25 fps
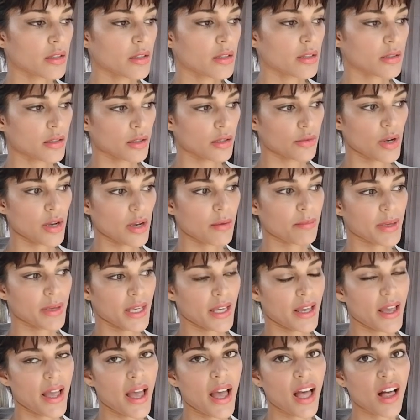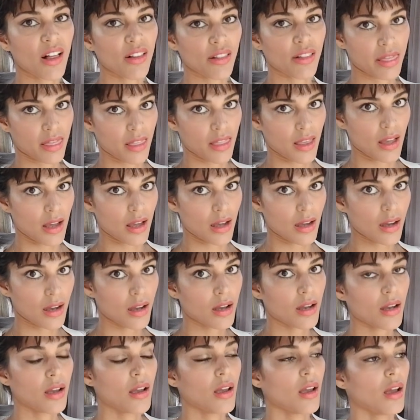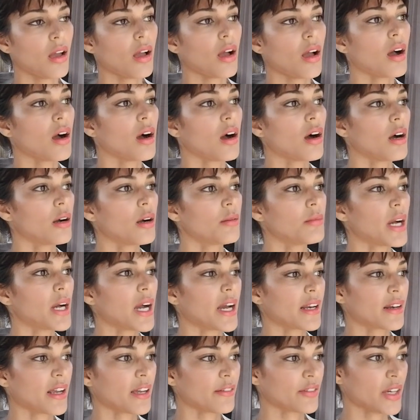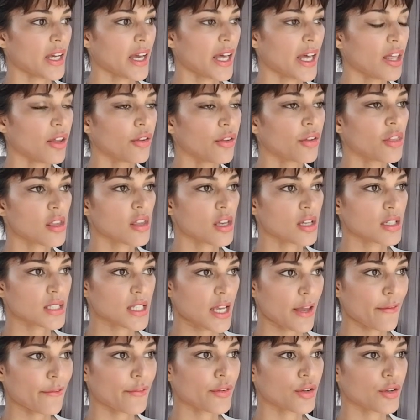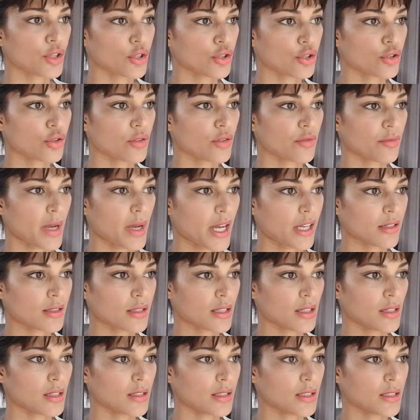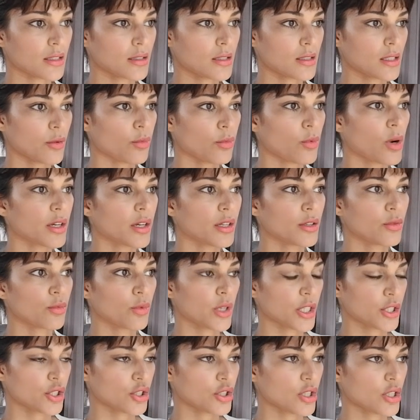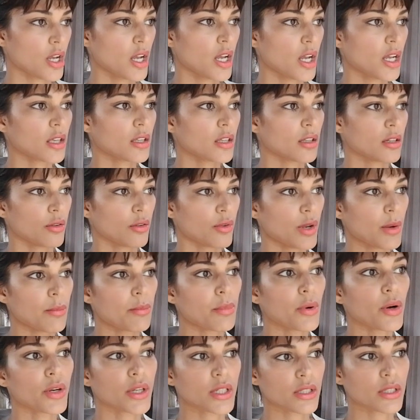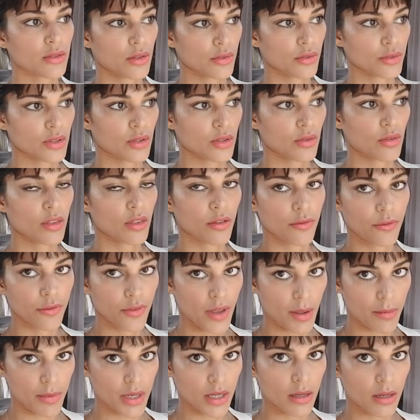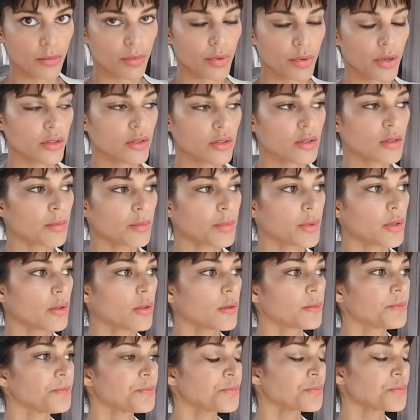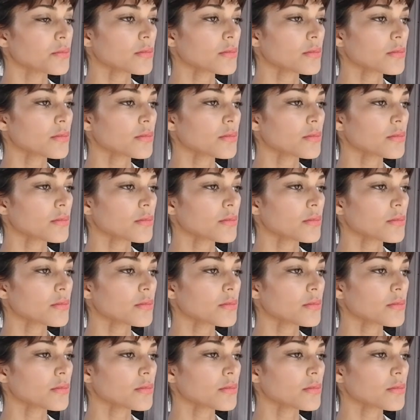you know, a bit healthier, and have a healthier definition of masculinity, one in which, you know, embodies also the feminine principle,